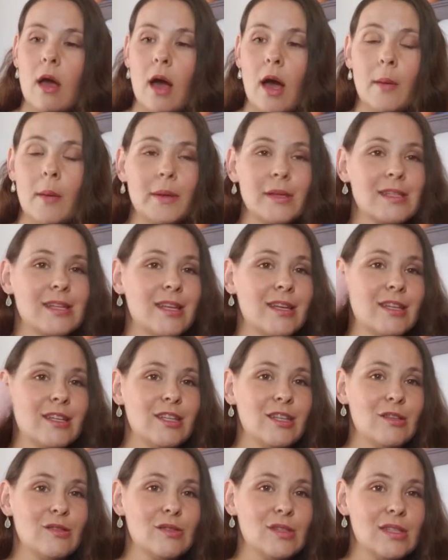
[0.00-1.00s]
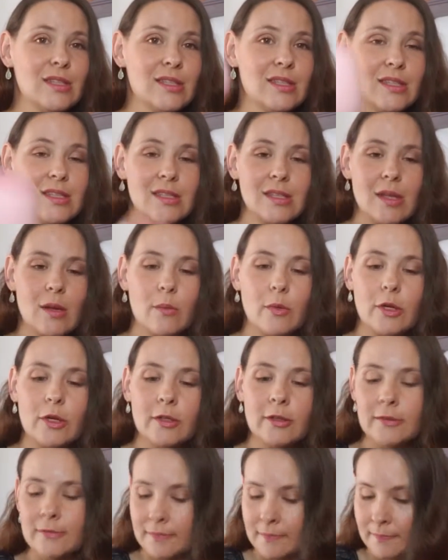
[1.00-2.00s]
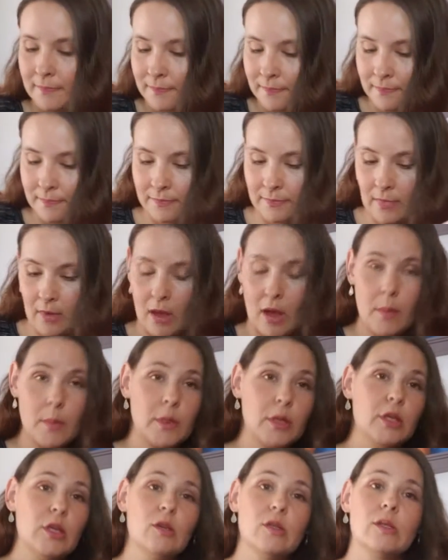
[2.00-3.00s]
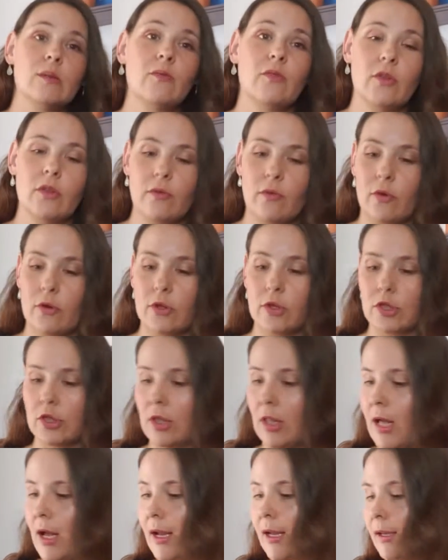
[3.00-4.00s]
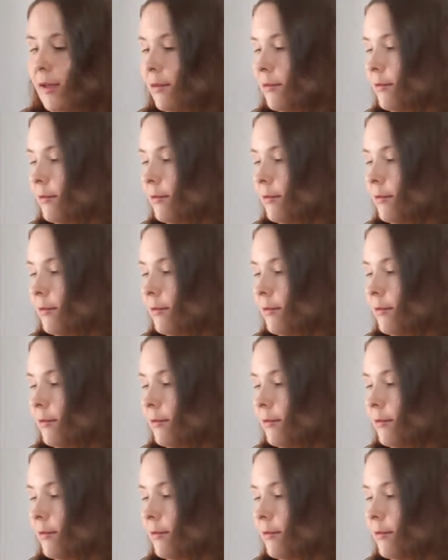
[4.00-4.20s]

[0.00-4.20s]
I'm excited to use these this summer. I'm going to use them for the 4th of July.